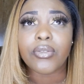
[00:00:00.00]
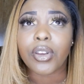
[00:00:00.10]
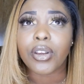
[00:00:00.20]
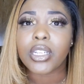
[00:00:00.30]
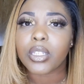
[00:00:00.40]

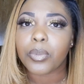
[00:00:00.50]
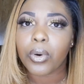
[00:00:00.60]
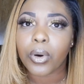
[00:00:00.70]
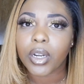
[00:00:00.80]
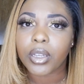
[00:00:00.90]
Very
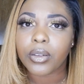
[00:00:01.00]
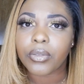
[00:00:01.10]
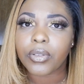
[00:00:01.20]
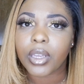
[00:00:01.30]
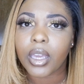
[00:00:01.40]

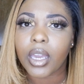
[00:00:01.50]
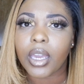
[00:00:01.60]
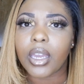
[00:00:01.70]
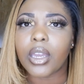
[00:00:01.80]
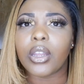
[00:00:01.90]
supportive
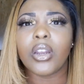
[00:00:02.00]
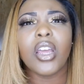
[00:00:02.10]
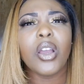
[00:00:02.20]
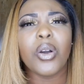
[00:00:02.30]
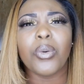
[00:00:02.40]
in
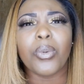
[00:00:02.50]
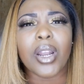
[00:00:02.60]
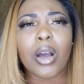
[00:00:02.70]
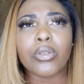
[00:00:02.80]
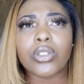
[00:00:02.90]

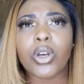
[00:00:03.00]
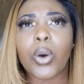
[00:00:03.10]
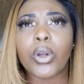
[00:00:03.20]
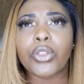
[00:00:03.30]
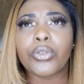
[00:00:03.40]
what I was
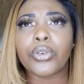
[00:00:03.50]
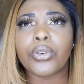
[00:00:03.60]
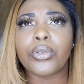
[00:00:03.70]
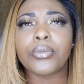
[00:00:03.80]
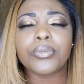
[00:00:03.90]
going
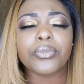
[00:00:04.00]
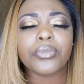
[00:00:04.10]
through.